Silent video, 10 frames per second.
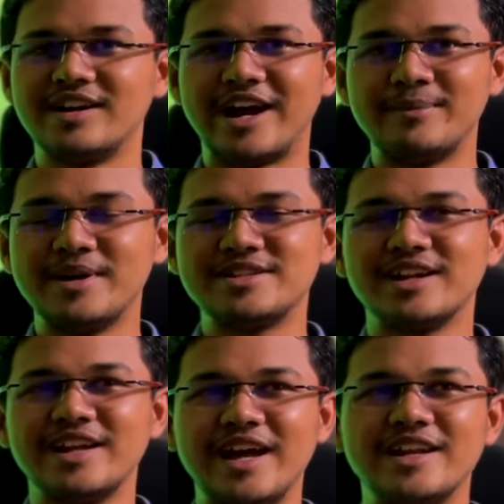and
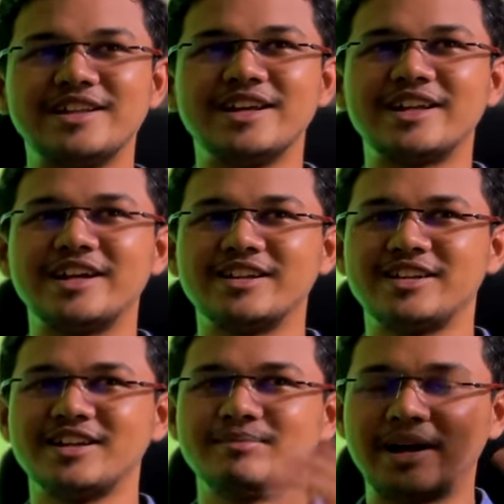basically anything that i
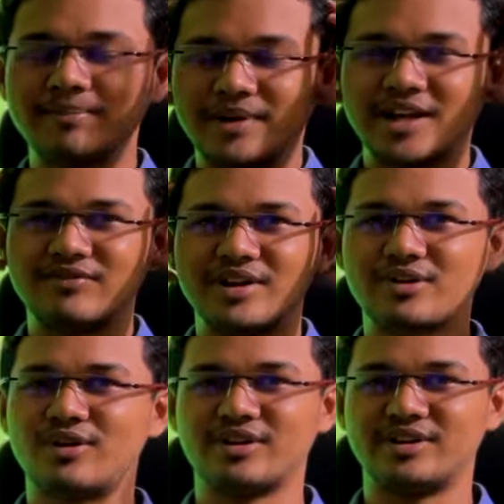think my brain will
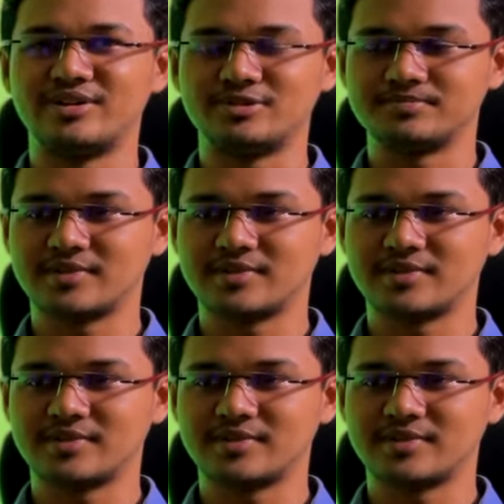clog into